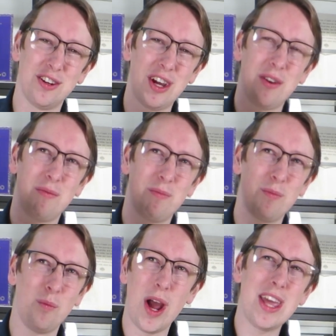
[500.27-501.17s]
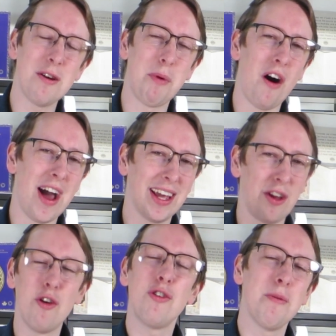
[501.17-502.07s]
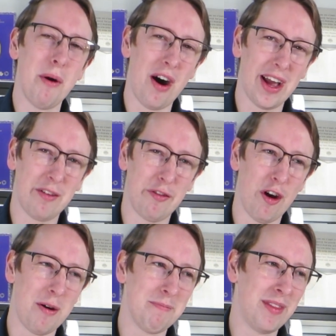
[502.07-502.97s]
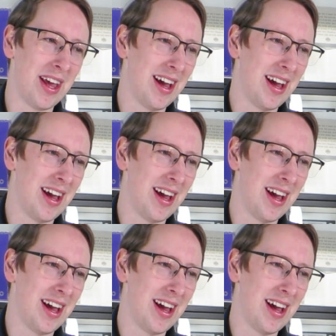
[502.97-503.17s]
Look at where you're buying, who you're buying from.